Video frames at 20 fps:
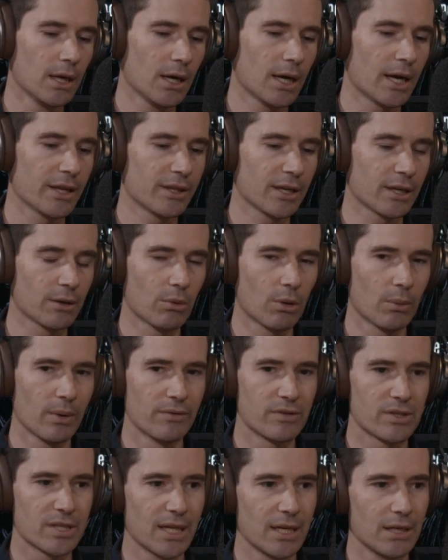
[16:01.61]
I think what we've
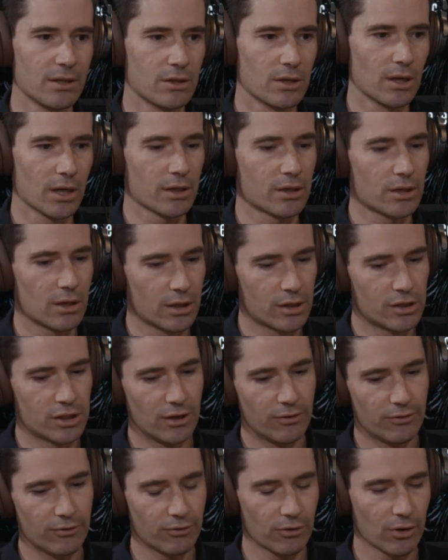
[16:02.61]
seen a
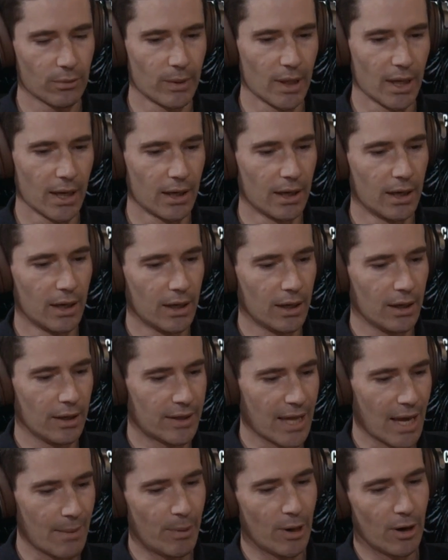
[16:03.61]
shift from
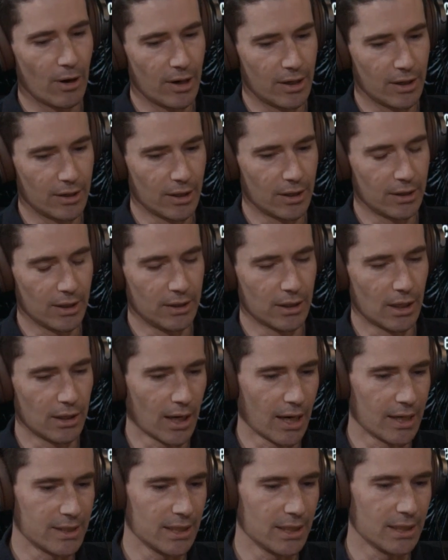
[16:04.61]
that period in the
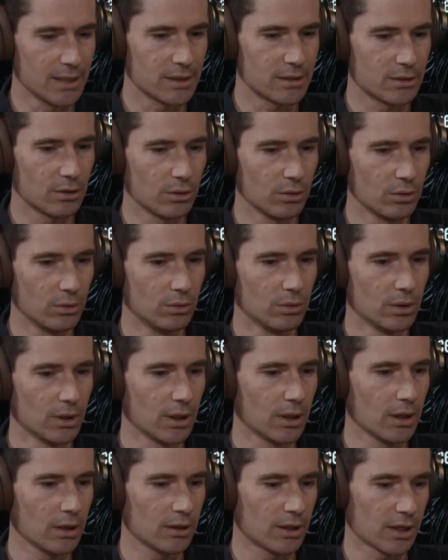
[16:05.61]
90s to
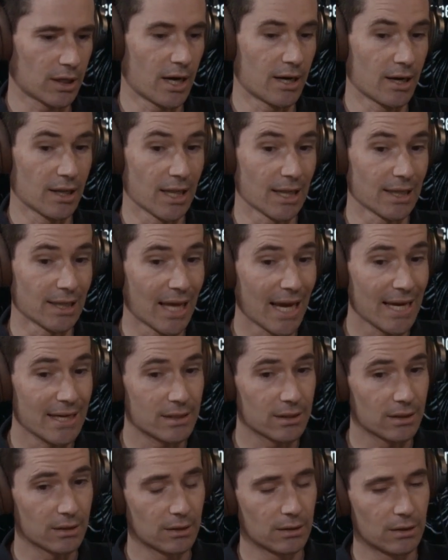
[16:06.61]
the kind of the
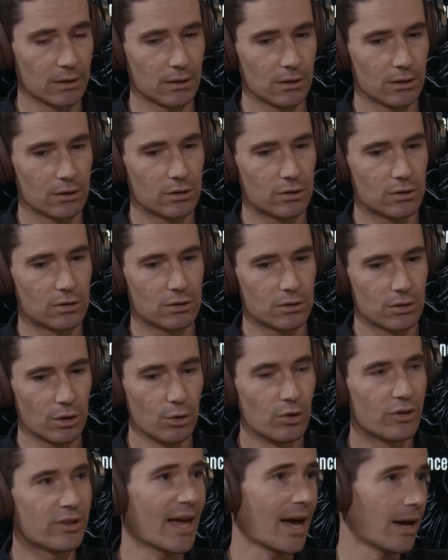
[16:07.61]
late
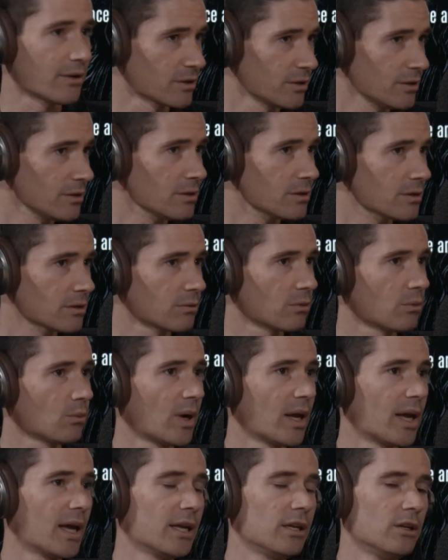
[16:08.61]
2000s,
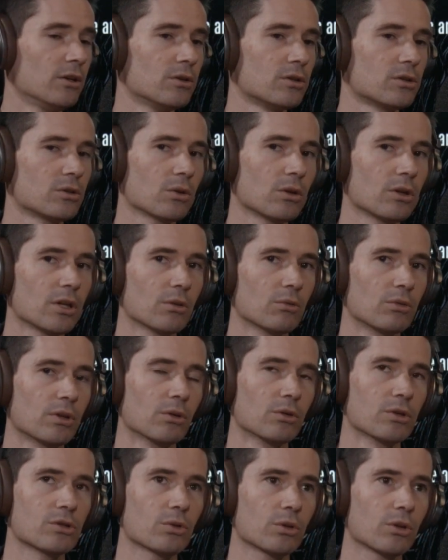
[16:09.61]
where you saw
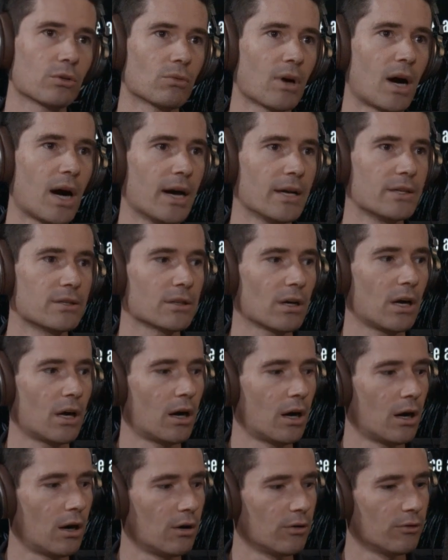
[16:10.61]
the rise
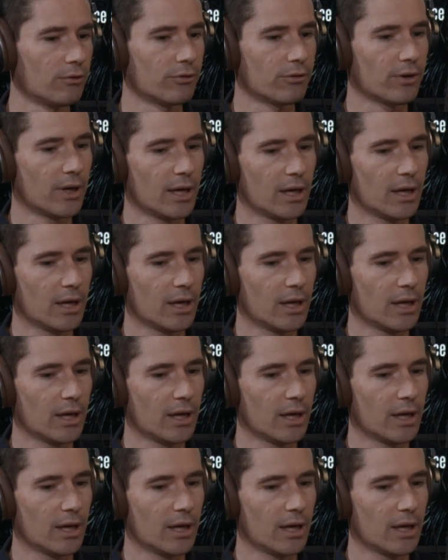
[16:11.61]
of